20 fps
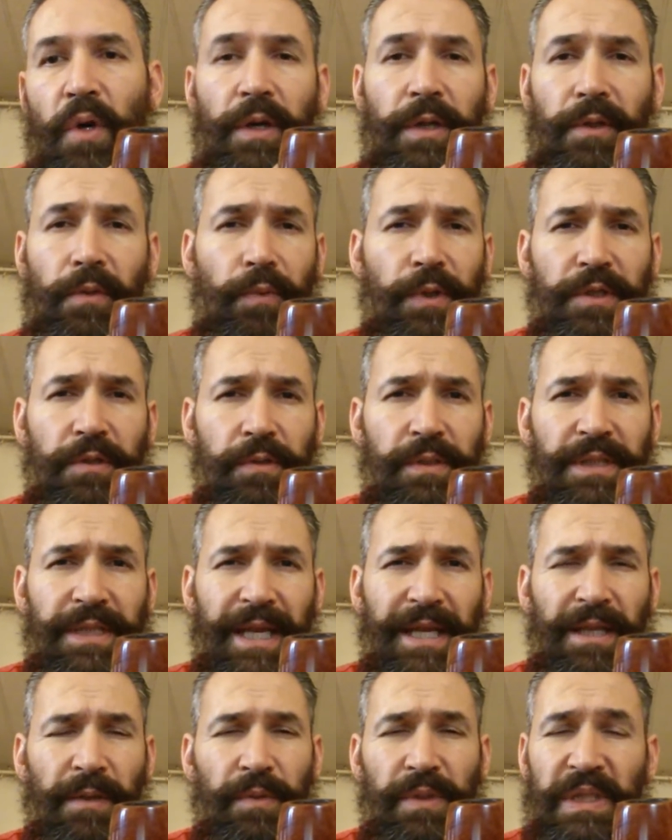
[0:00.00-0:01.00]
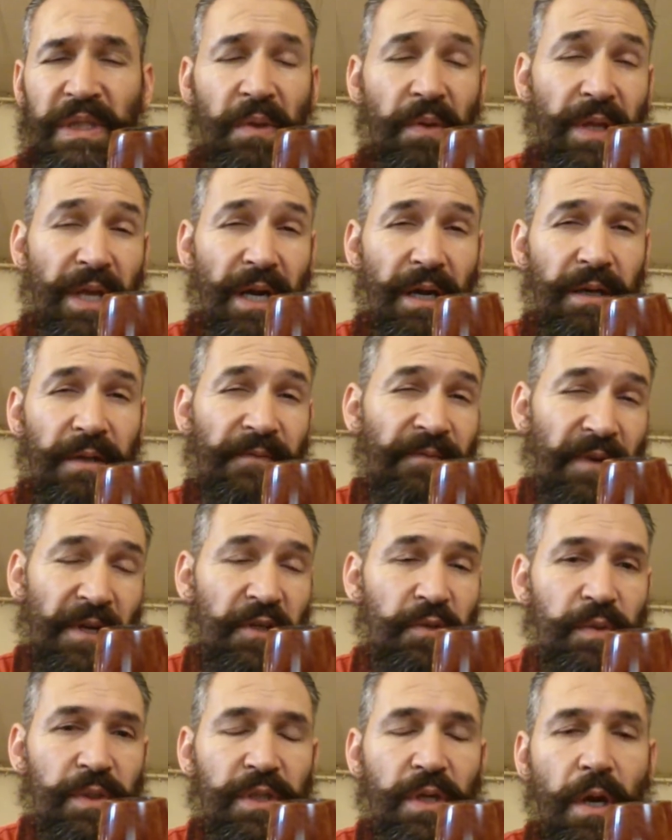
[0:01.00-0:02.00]
of the original stain that was still there. The
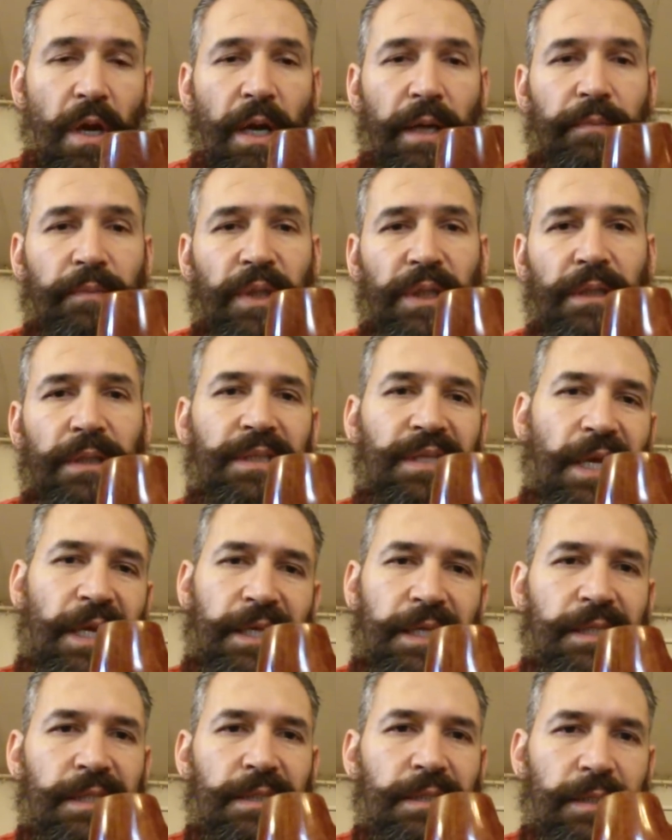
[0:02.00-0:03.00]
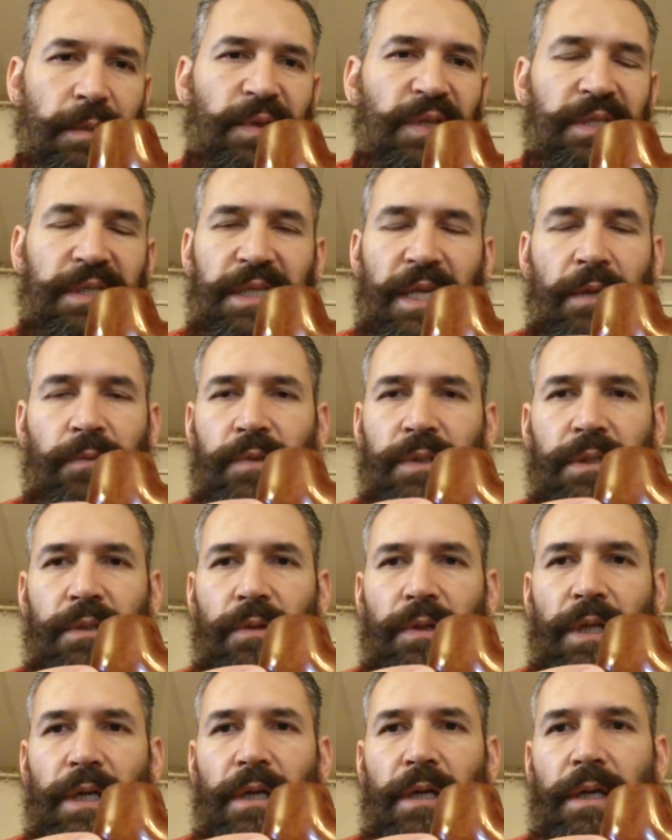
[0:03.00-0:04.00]
finish was gone, but I guess some of the stain was
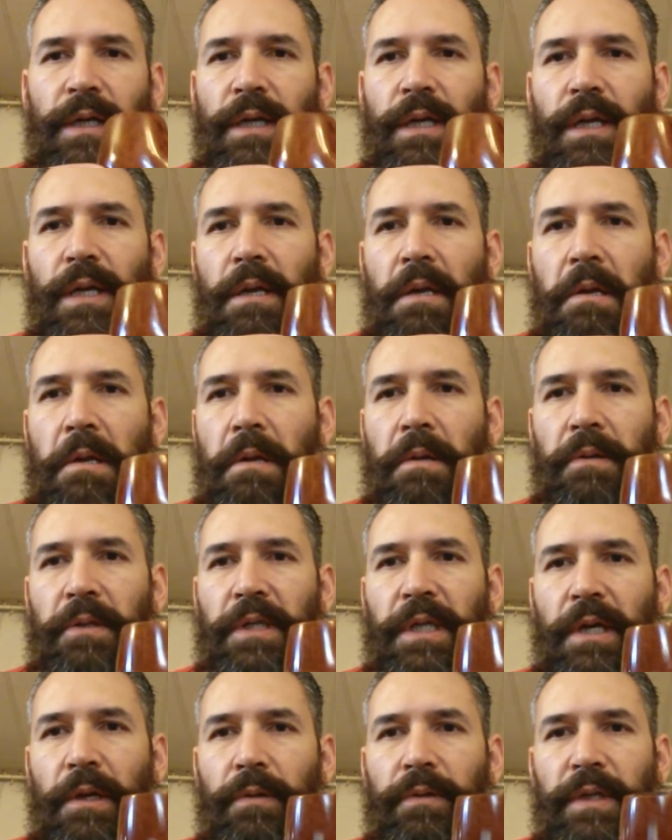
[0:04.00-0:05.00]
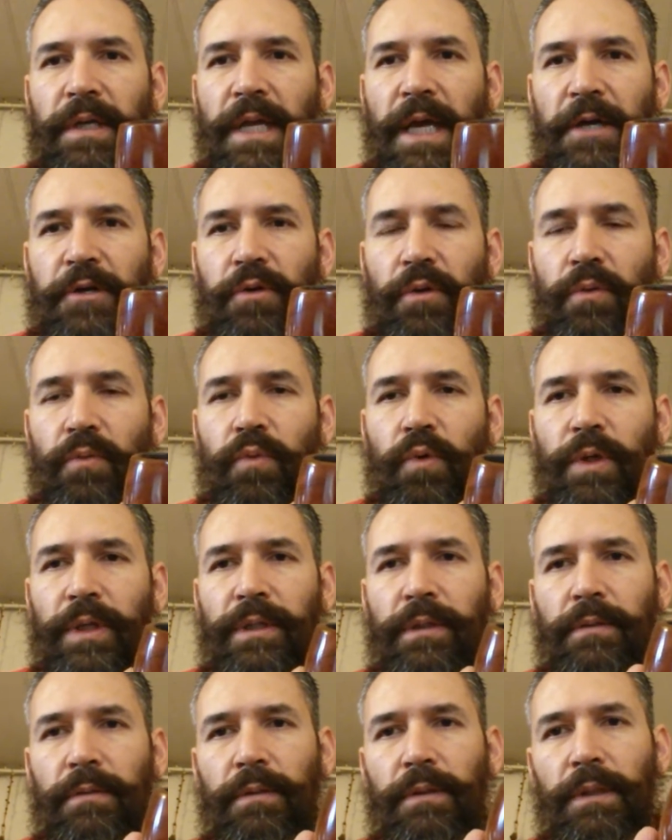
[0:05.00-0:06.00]
still there, and the natural wood
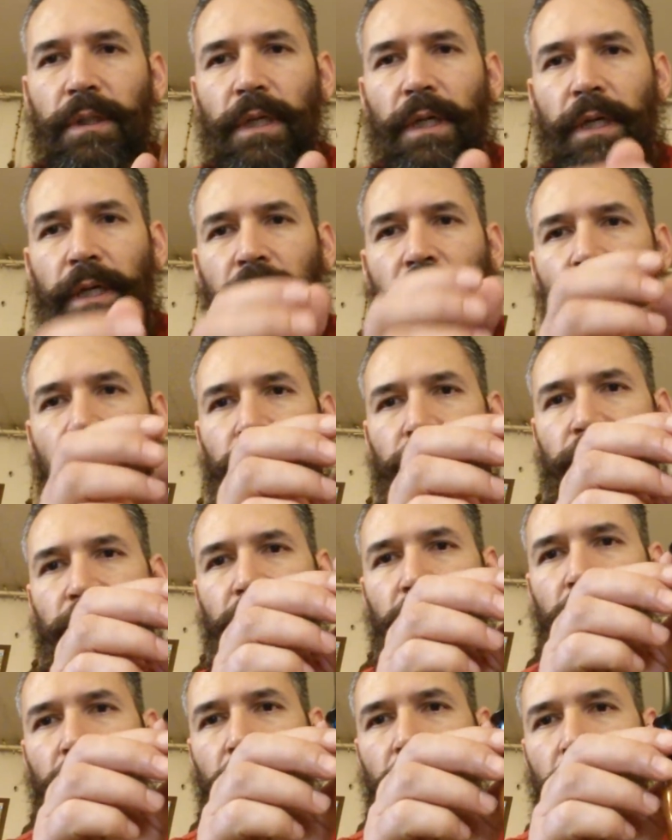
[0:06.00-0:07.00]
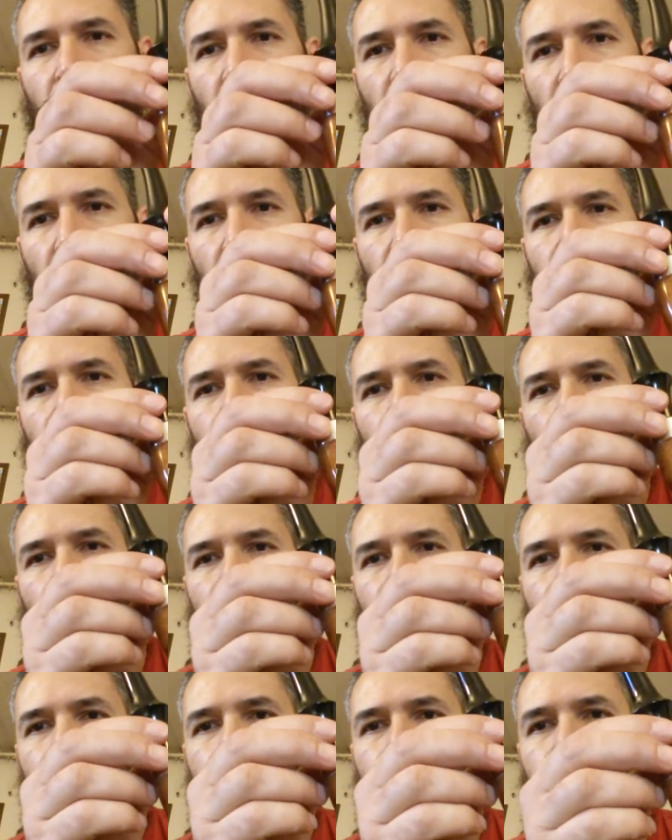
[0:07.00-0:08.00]
coloring. And so I
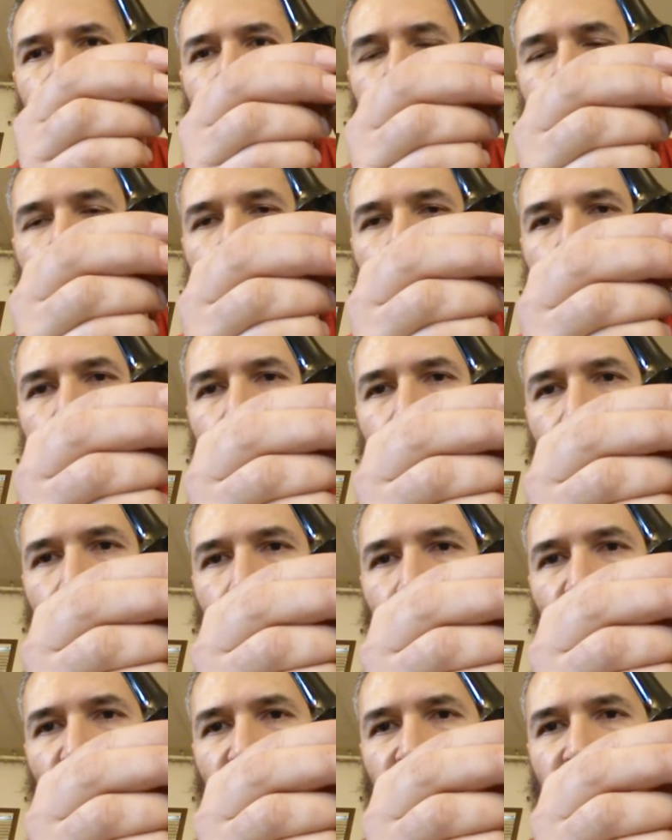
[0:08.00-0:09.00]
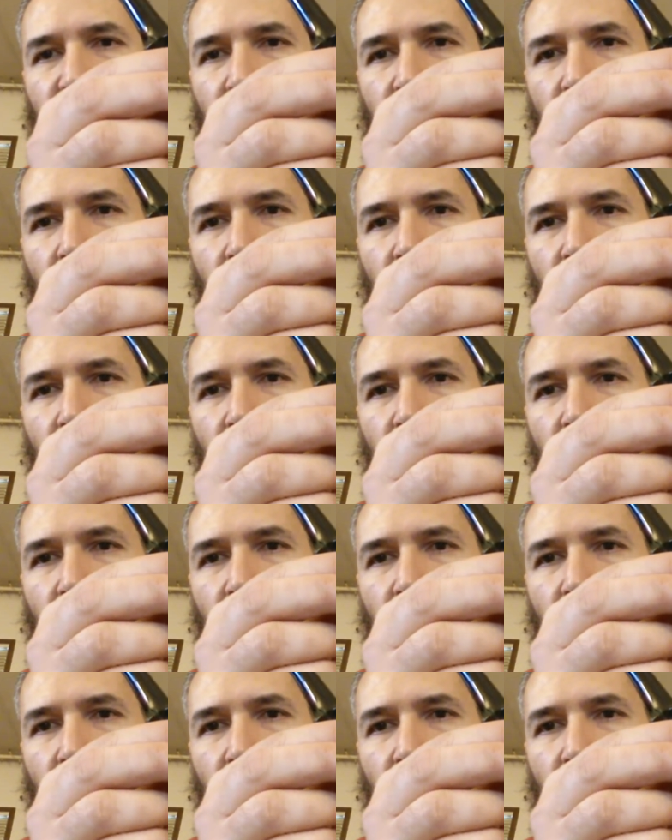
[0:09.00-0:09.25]
just, buffed that